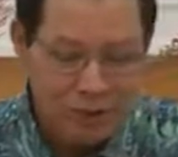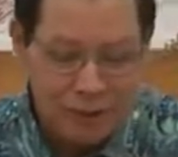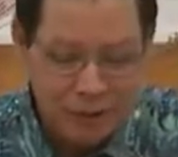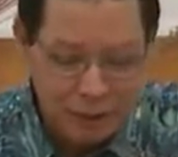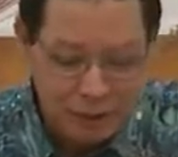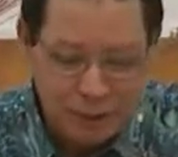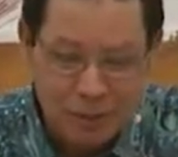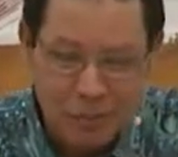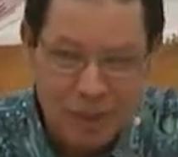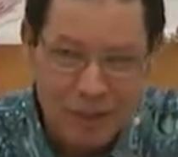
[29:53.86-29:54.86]
seeing that song,
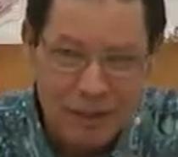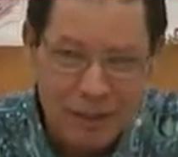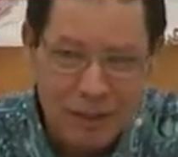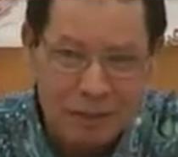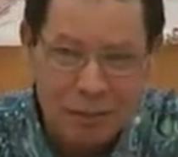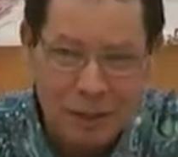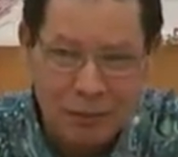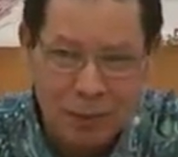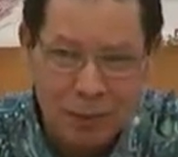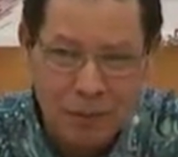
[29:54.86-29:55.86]
somebody done somebody
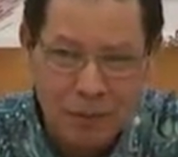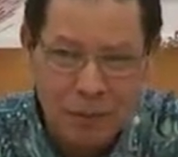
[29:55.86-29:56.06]
wrong.